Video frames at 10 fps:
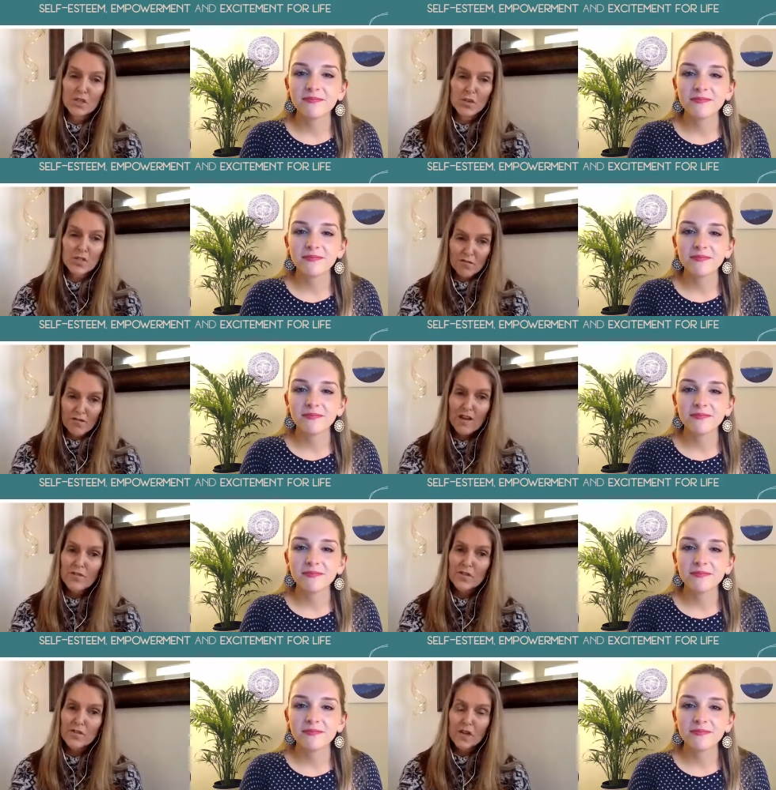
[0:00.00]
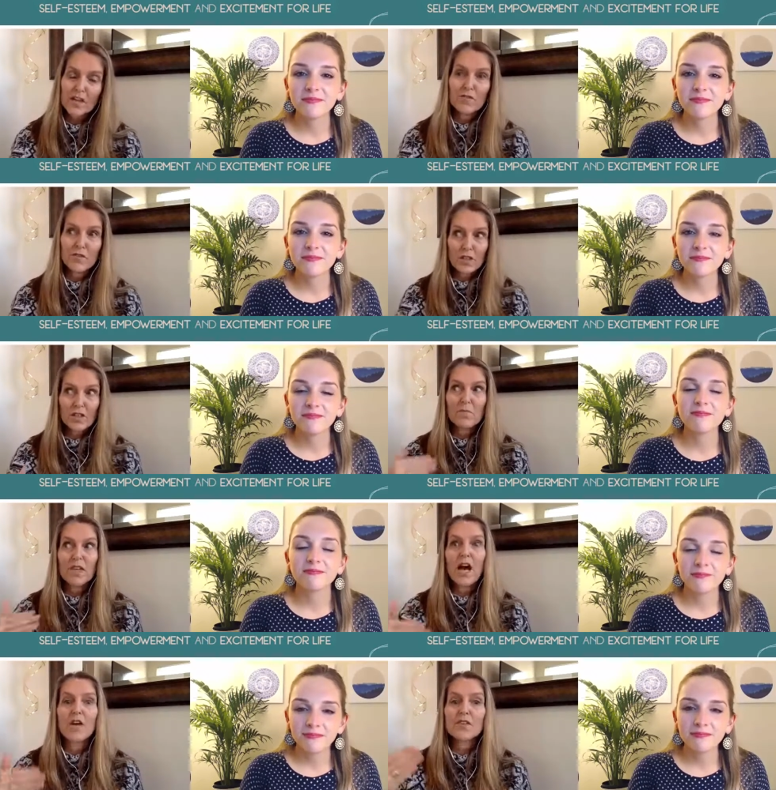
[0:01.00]
Speaker 1: as survivors, right? If you're going to
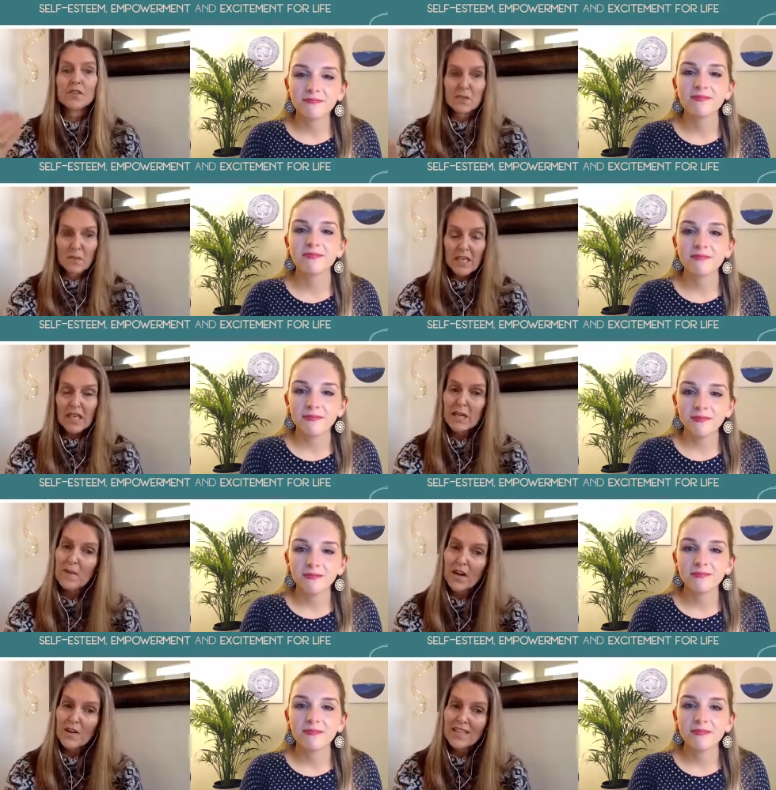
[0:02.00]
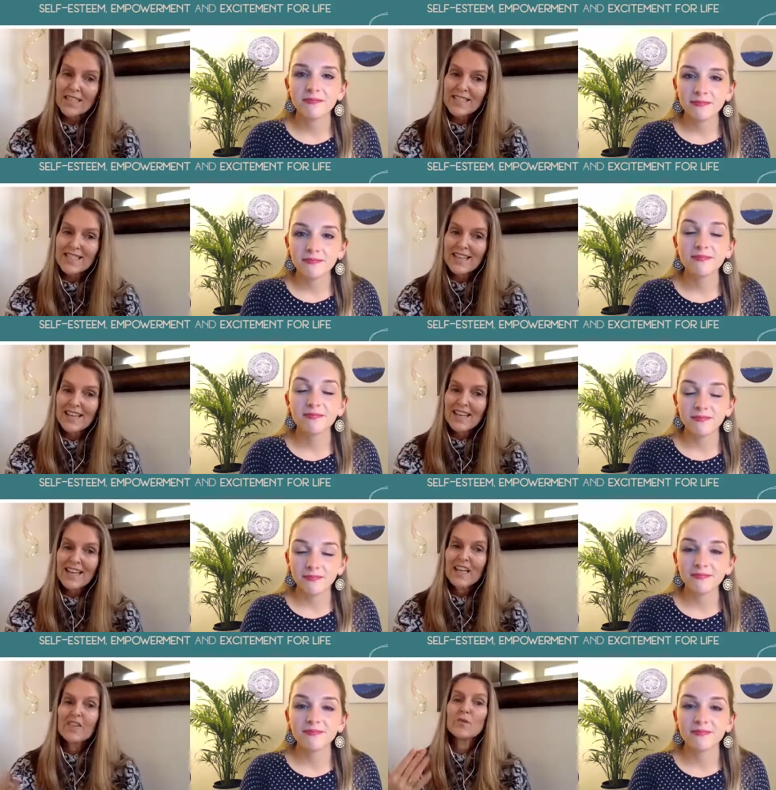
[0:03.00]
be out there speaking about it,
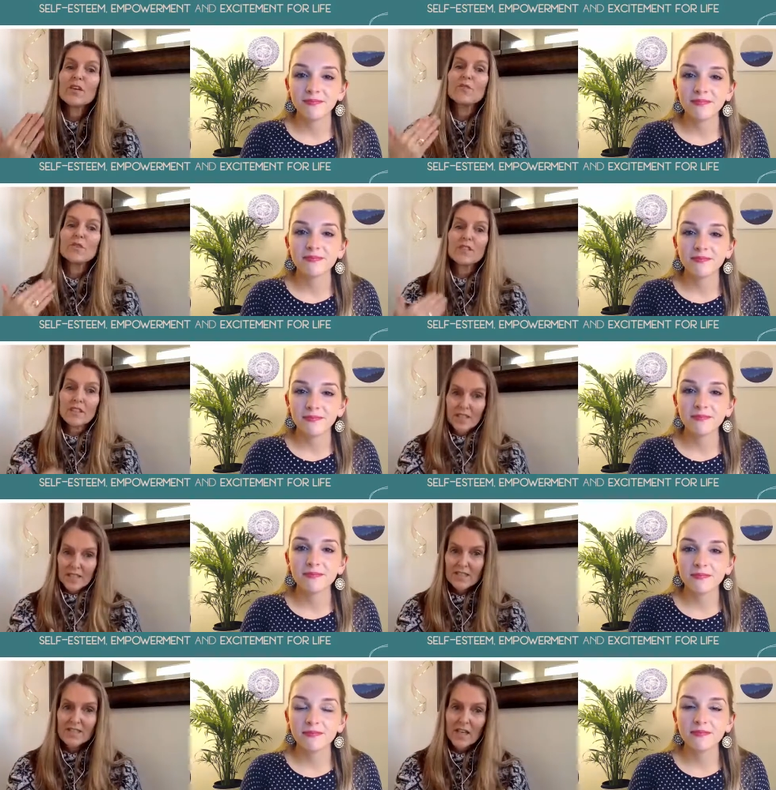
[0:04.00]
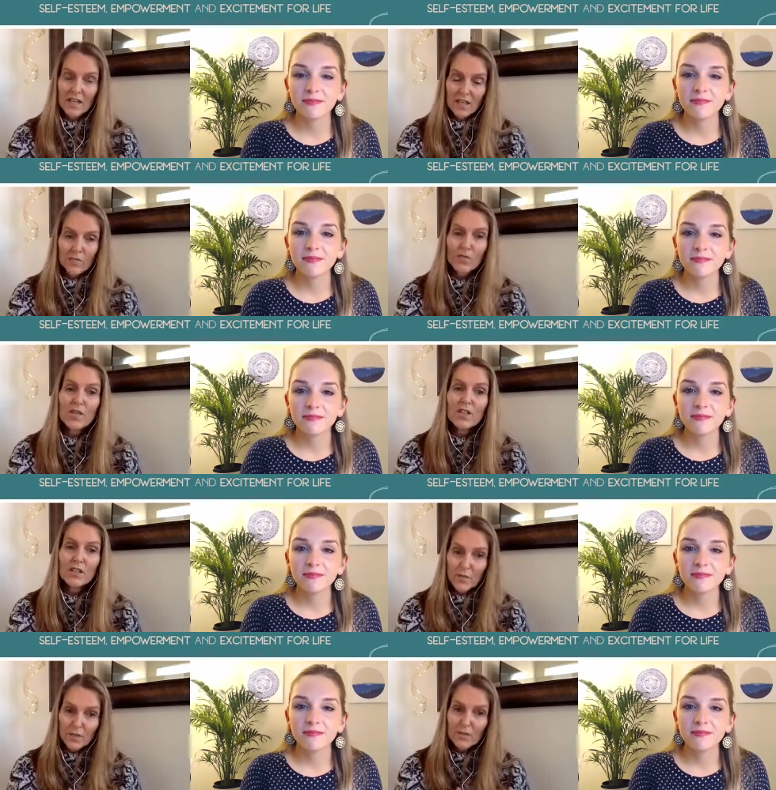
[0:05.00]
mm-hmm. we really need to take
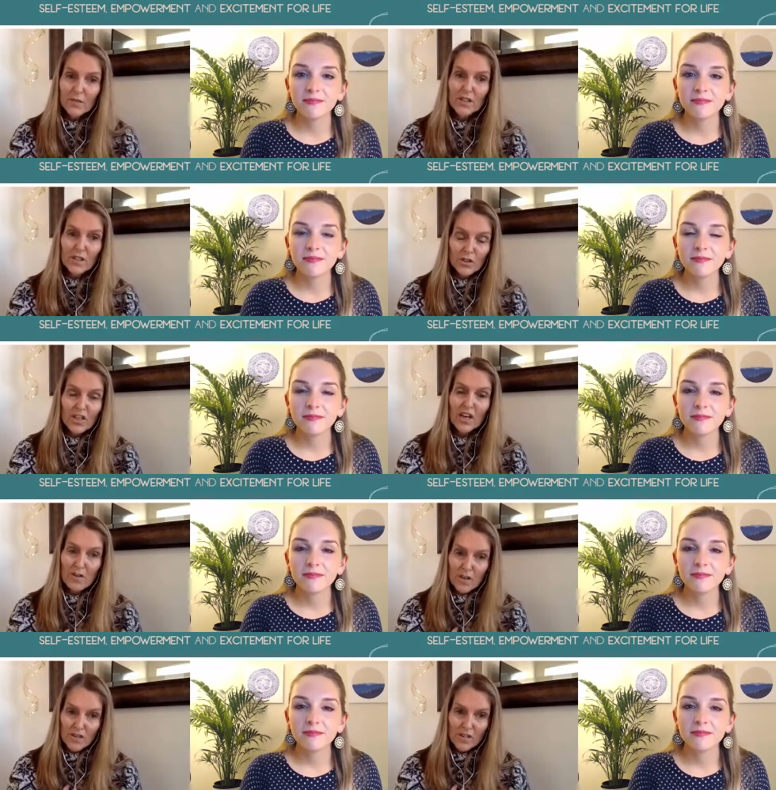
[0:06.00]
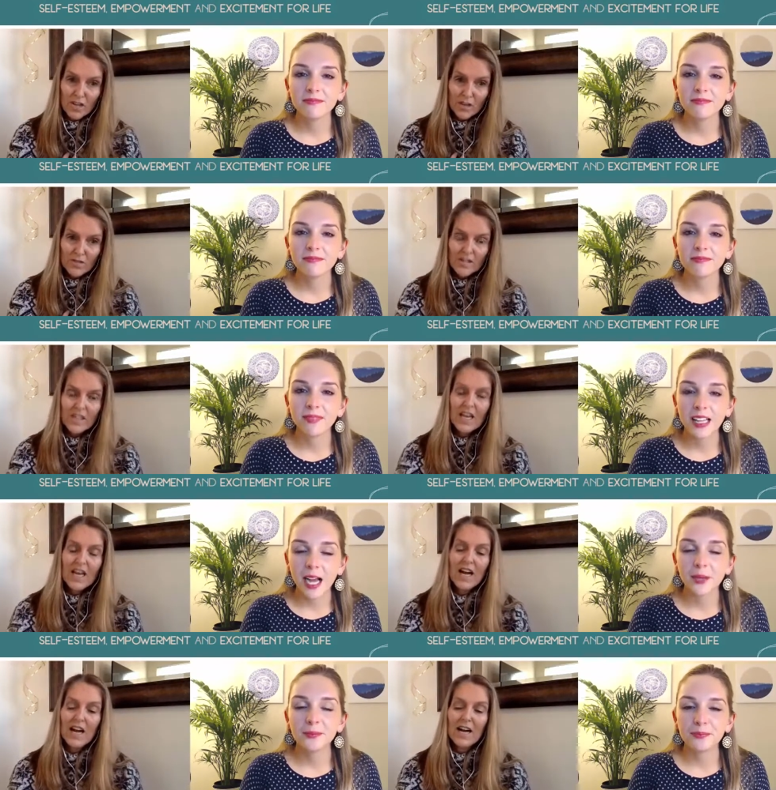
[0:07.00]
really, really, really good care of ourselves.
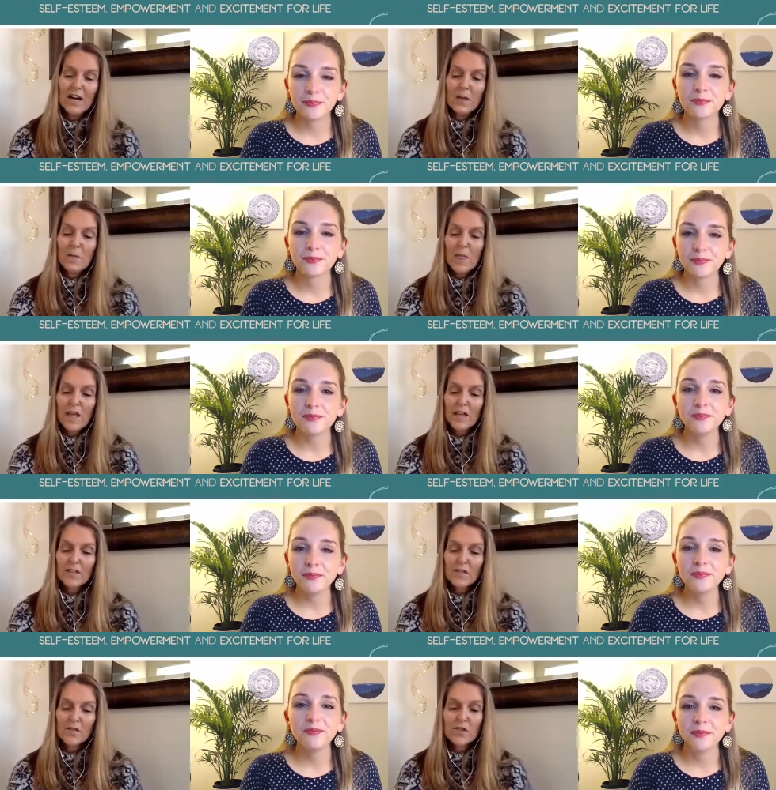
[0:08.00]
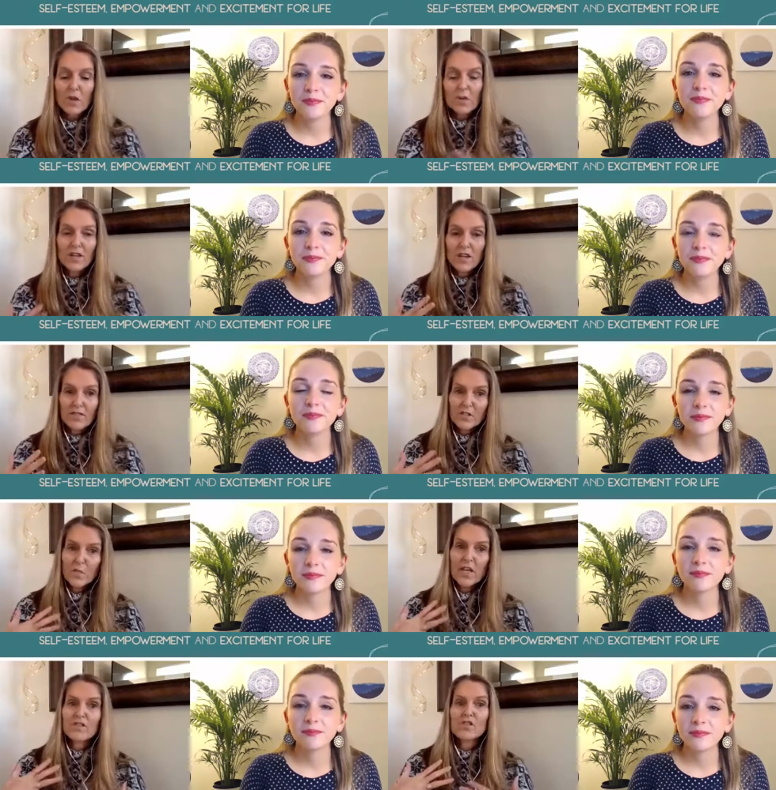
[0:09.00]
Um, and for so many of us,
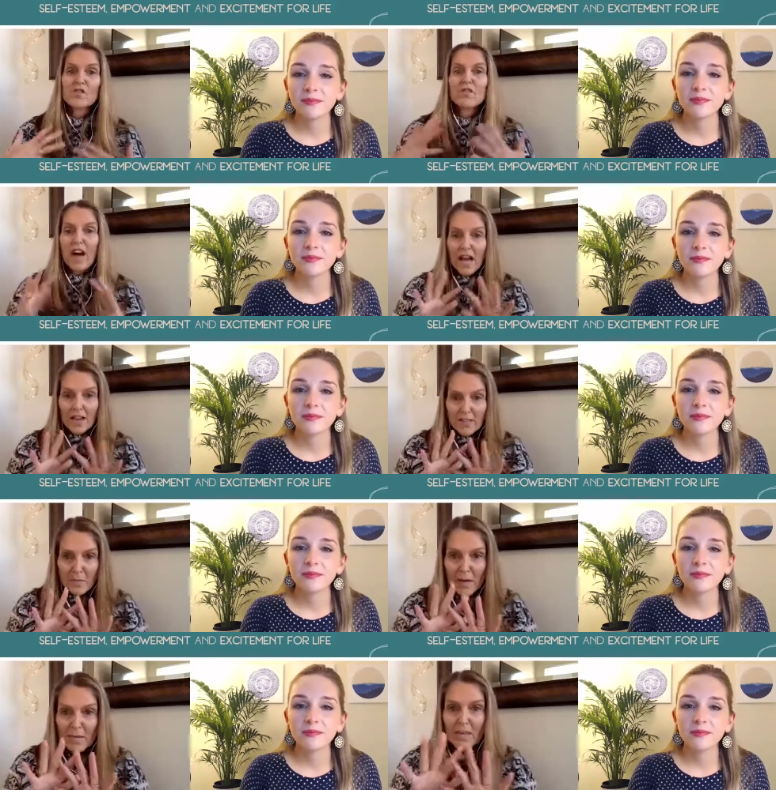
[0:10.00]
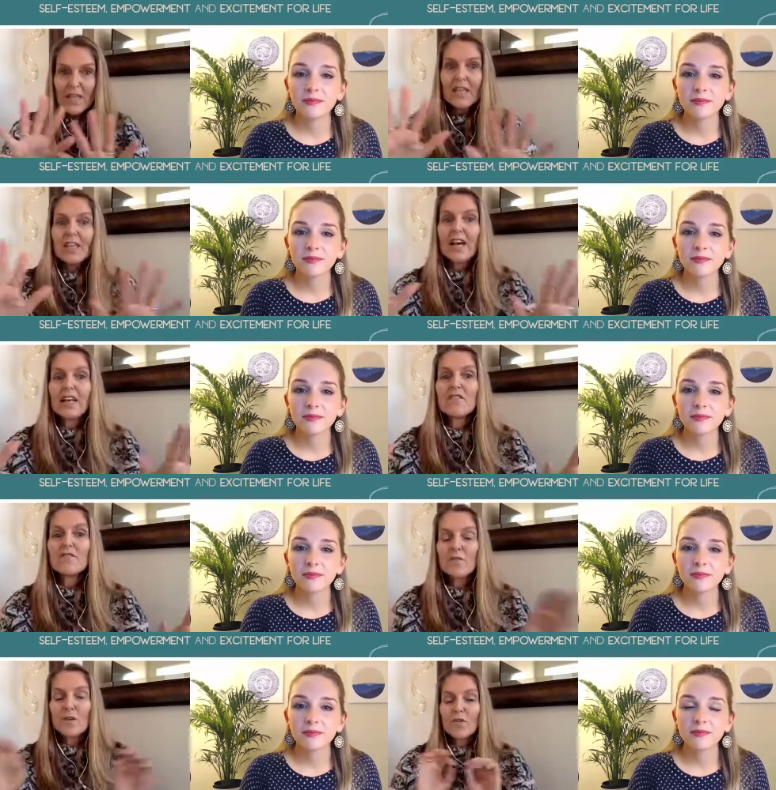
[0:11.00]
we have survived by being kind of,
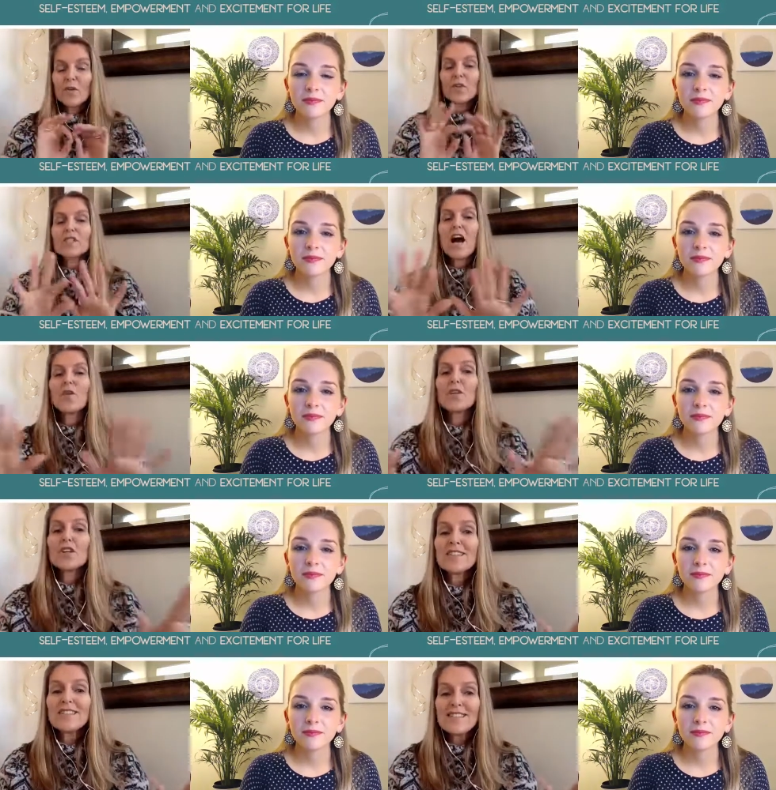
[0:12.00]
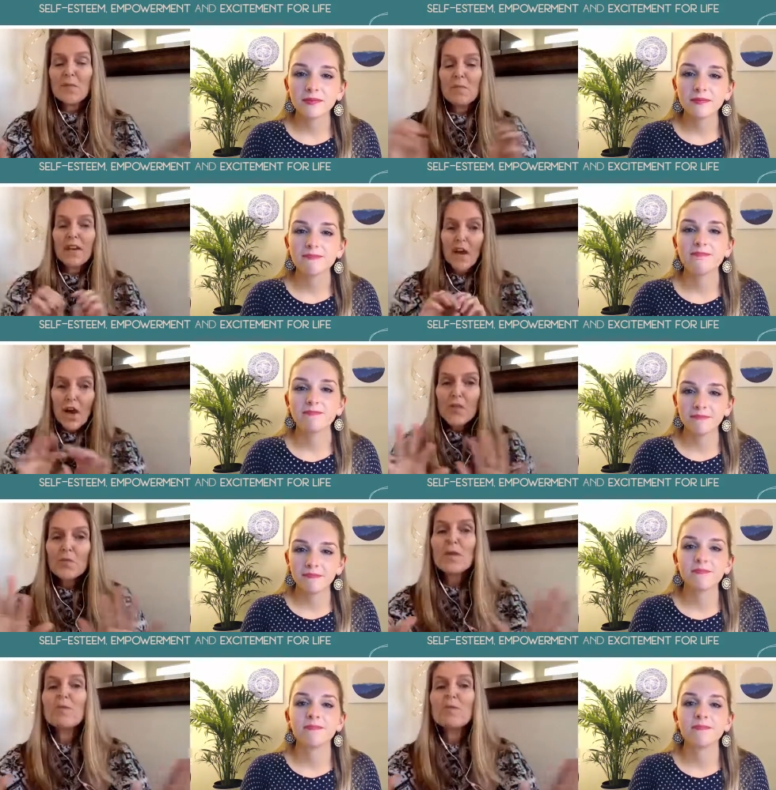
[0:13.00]
we focus outwards, we make other people